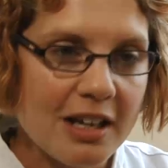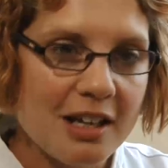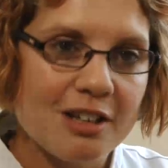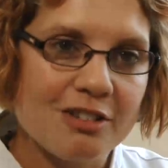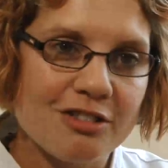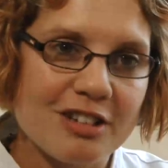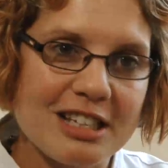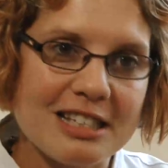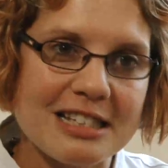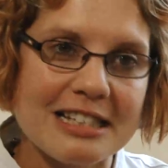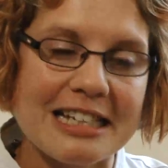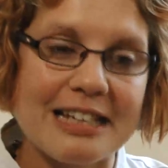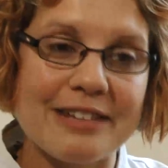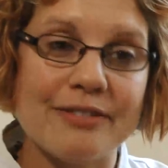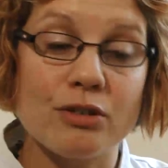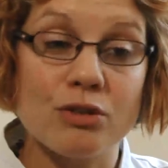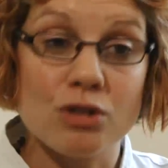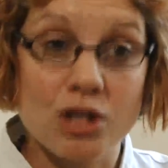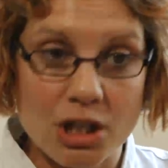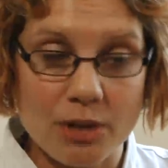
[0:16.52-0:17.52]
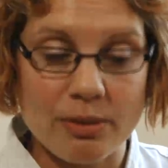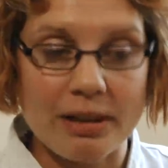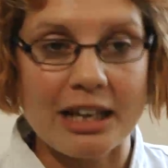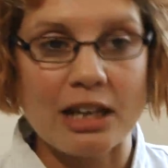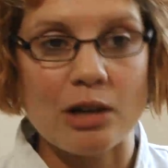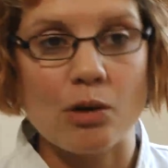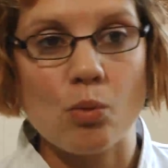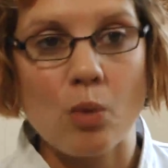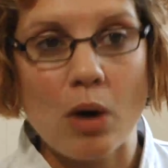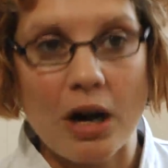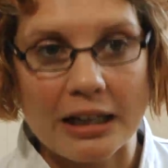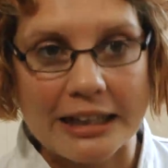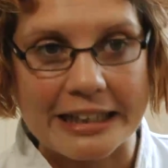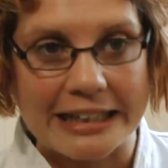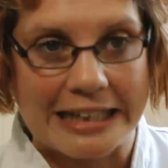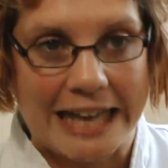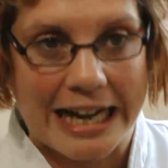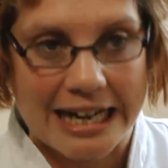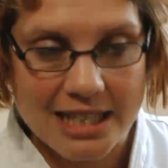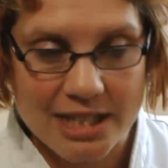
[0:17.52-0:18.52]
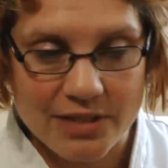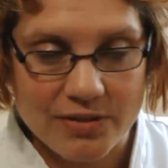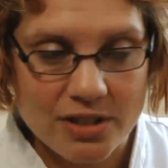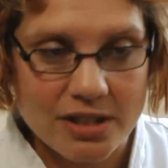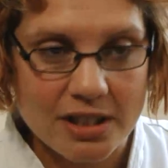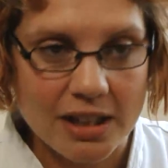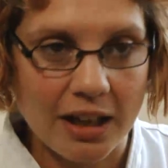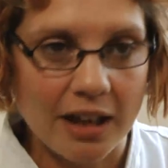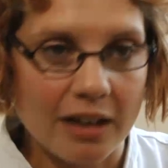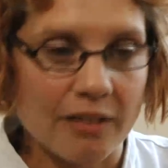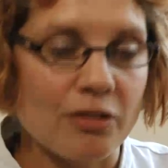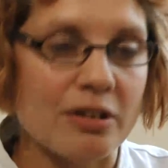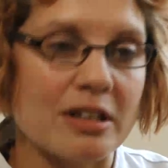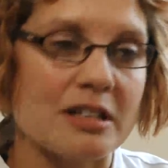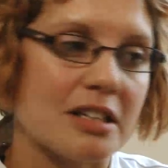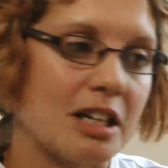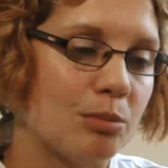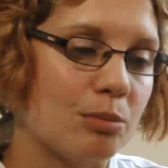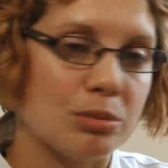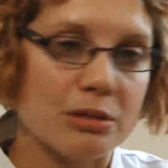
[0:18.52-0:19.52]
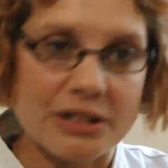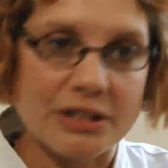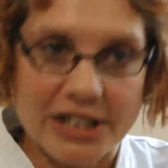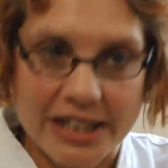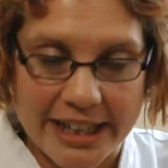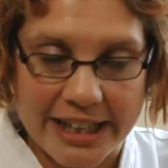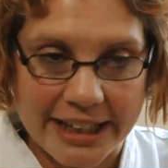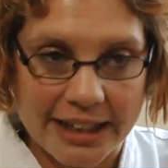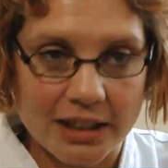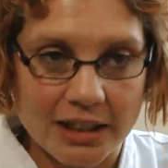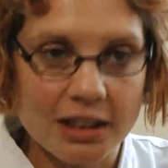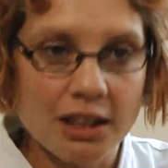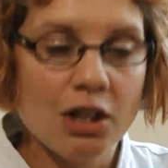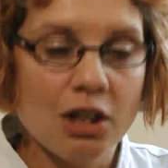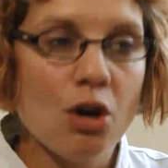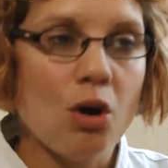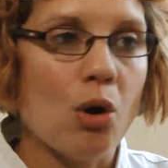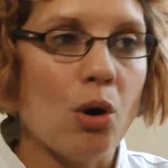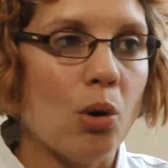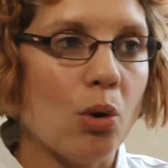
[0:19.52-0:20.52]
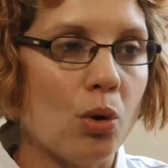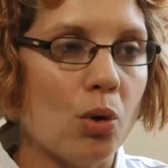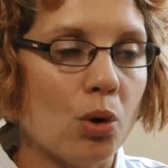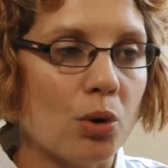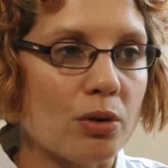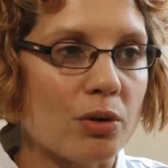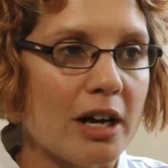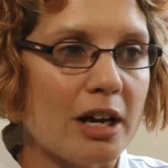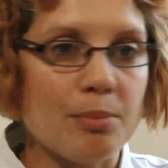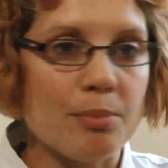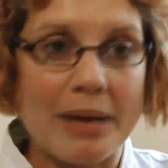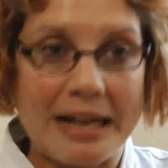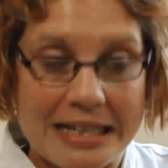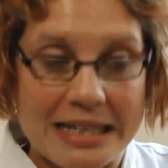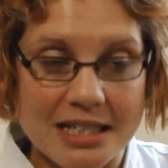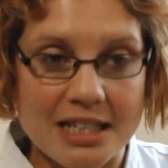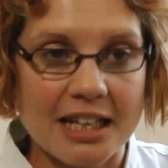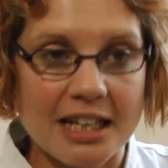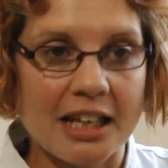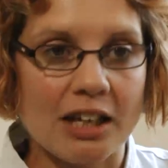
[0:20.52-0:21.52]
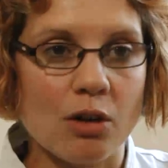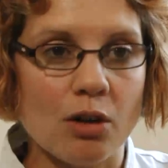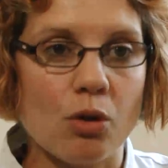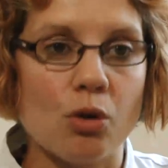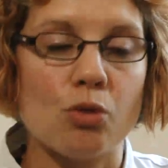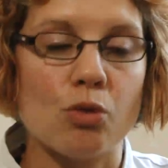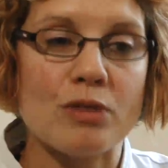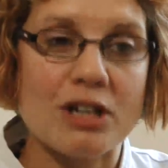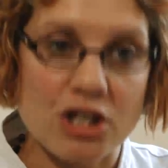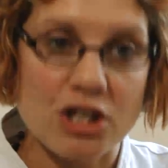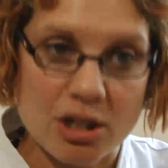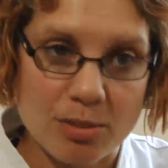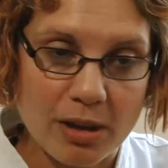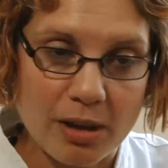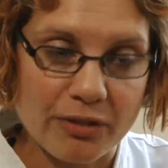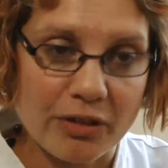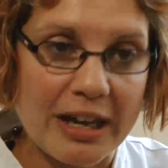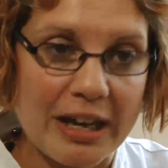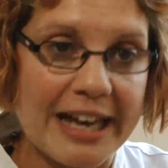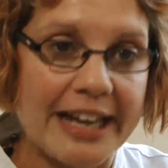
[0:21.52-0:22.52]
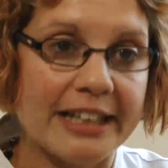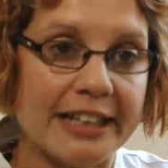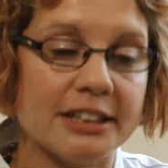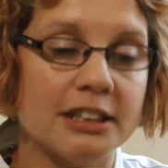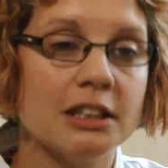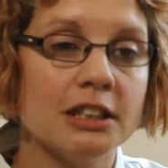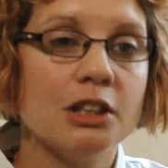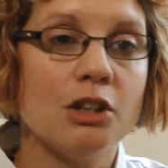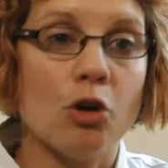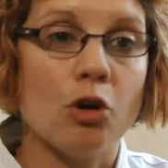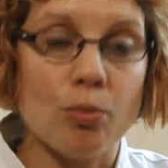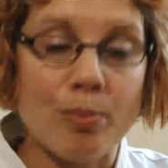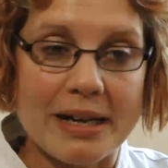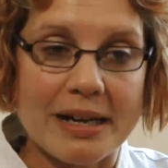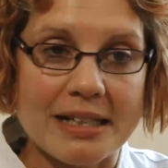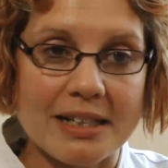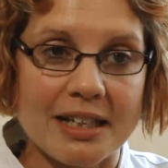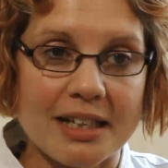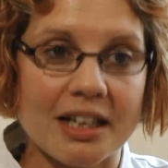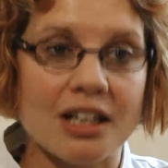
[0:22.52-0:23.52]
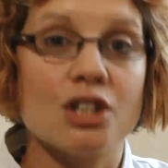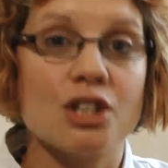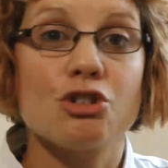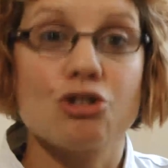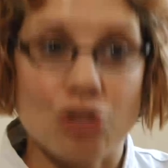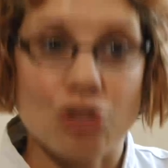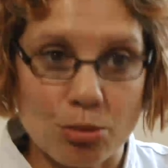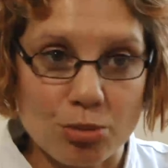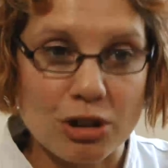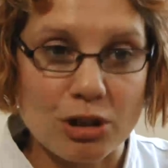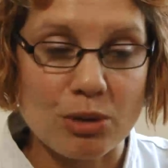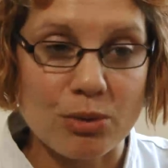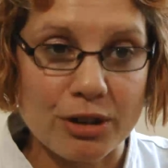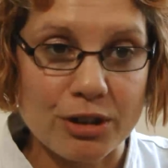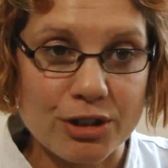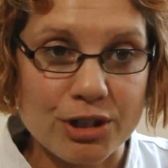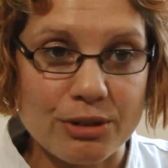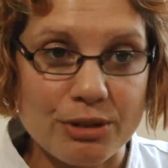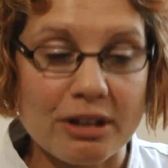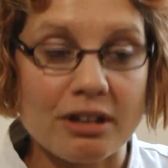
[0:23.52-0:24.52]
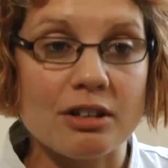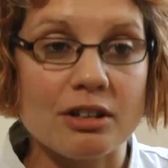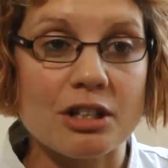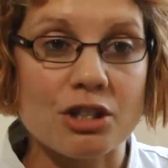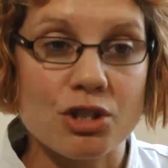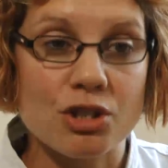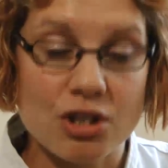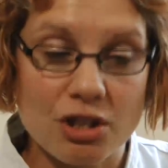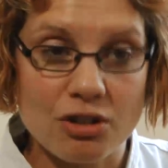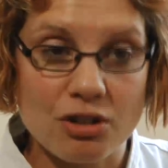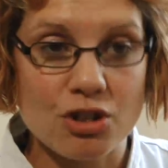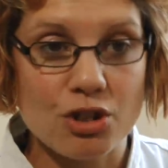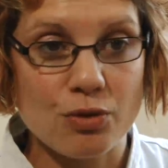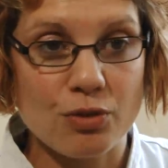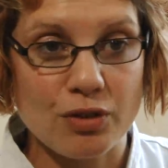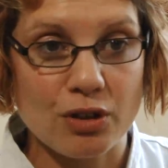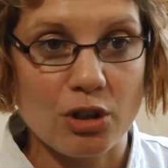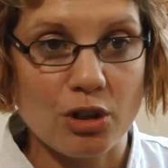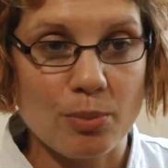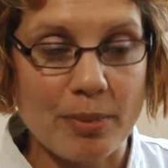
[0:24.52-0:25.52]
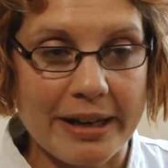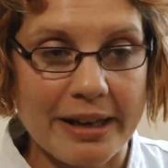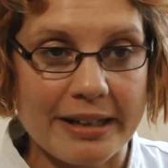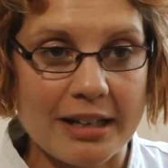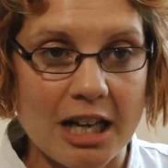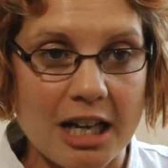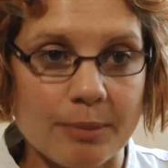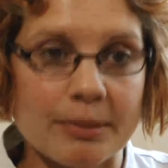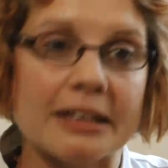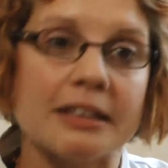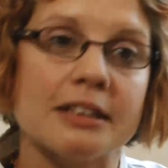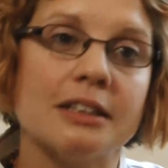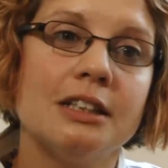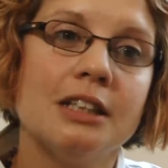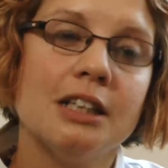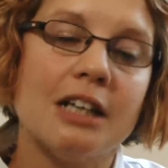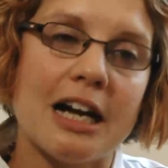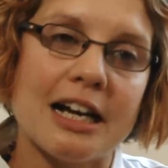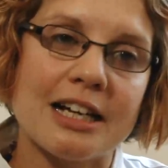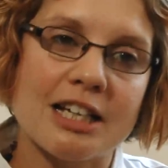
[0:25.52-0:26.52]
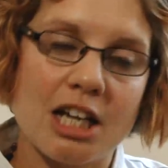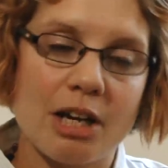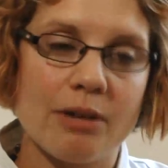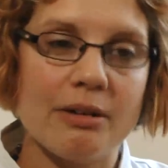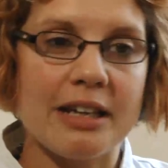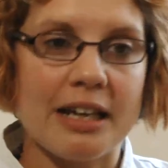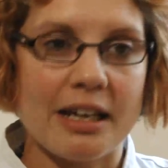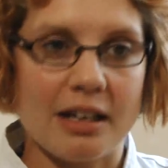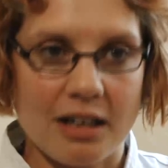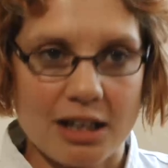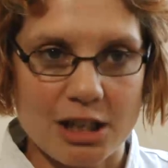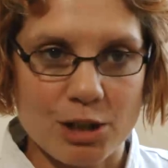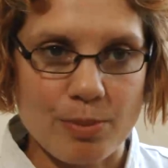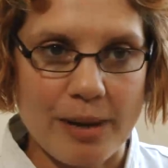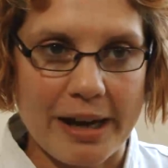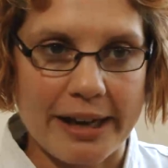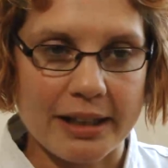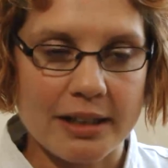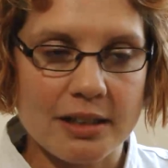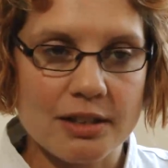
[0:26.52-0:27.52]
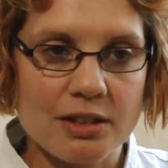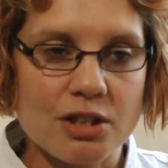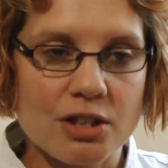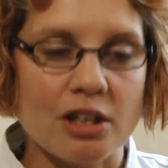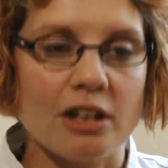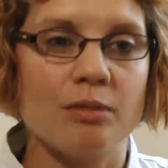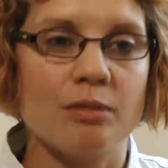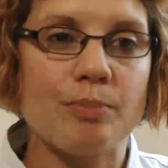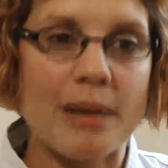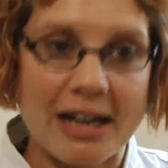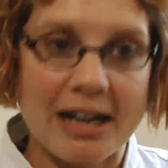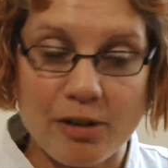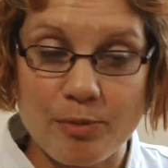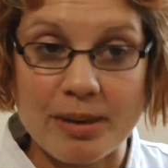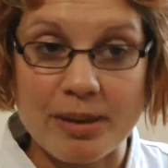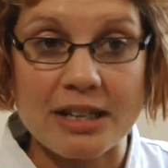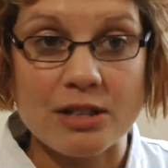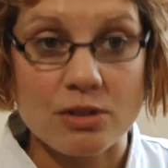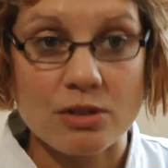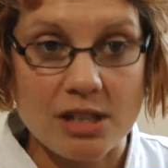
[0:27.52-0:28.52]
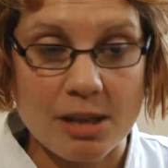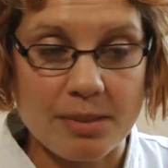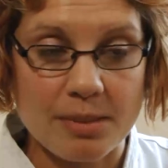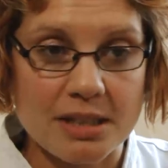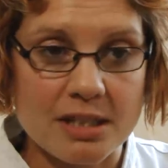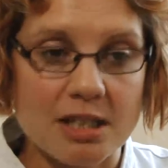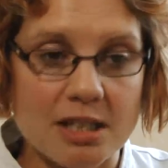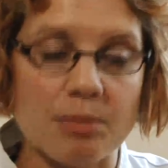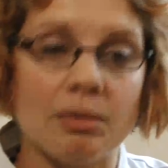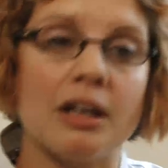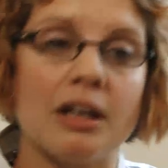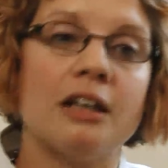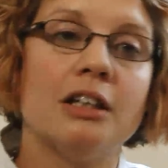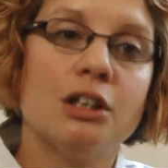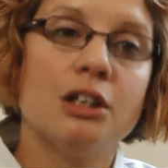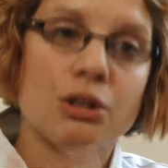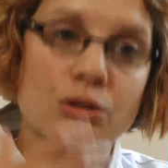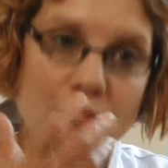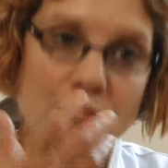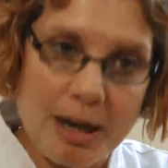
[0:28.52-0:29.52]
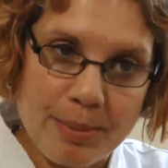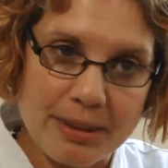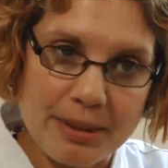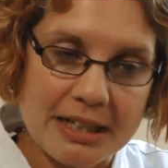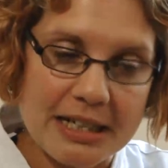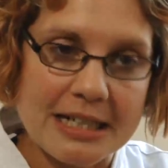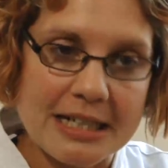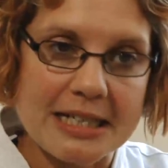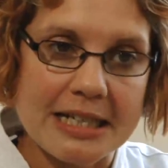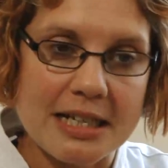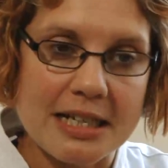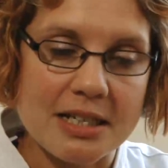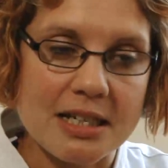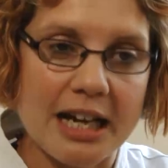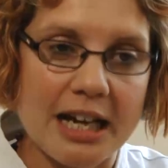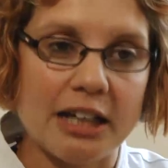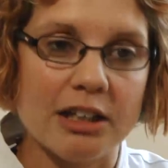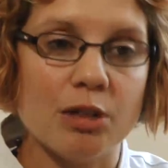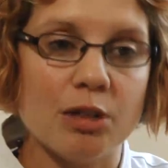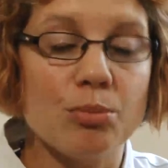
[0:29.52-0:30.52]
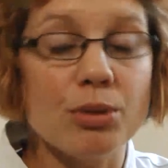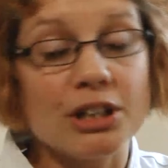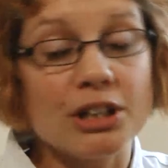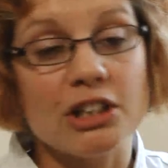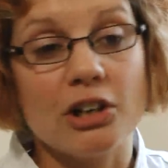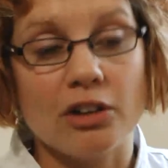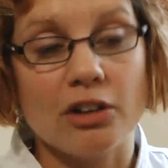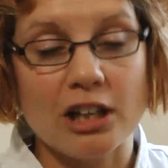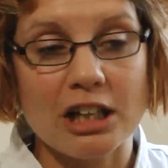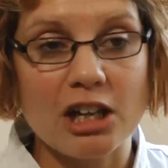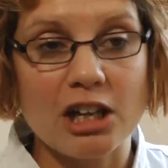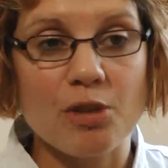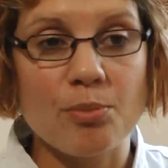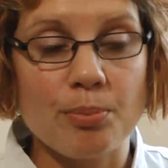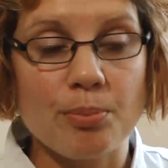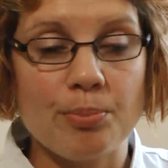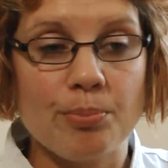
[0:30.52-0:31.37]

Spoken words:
Firstly, if you're doing it while in an activity, for example digging or painting or reaching above your head or bending, stop doing what you're doing as soon as you feel the pain coming and go and get an ice pack. So a bag of peas or something similar, wrap it in a tea towel and put it on the low